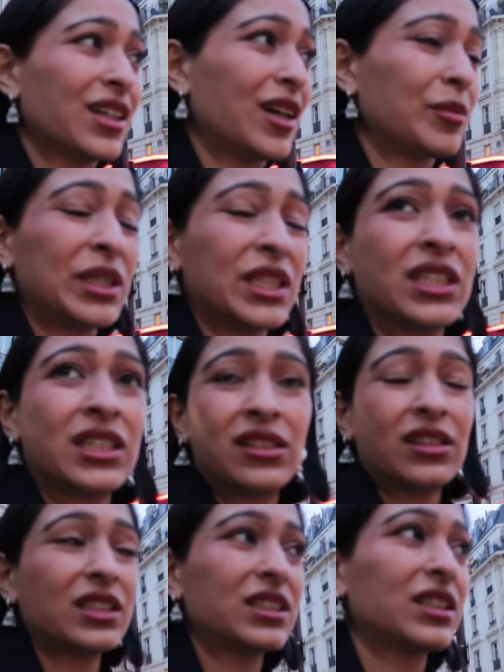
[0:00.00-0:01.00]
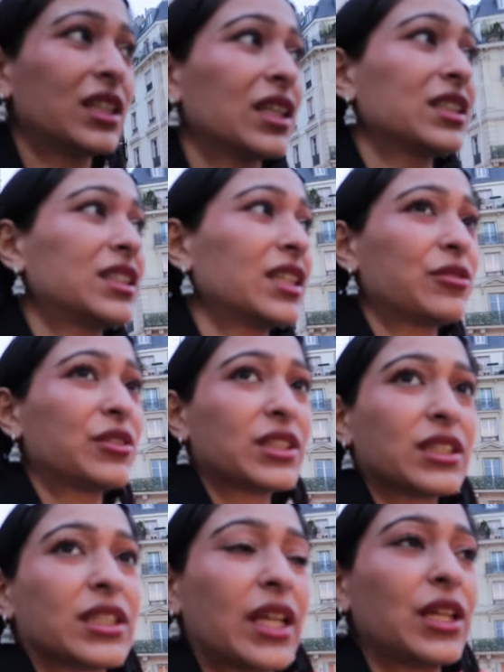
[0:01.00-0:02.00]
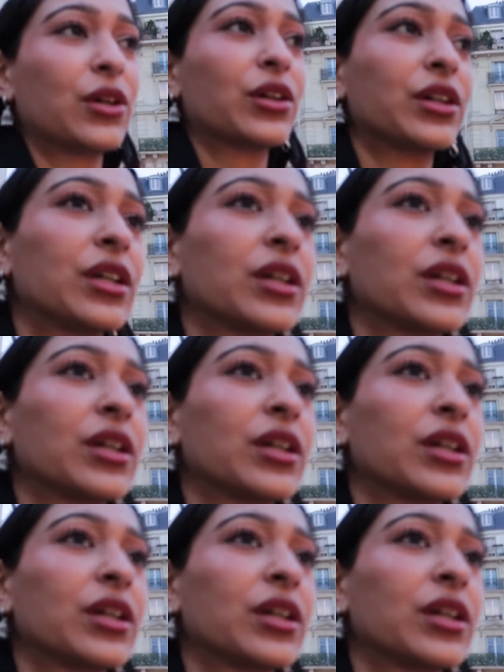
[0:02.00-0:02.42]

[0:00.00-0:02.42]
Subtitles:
I mean, let's see if this is any good.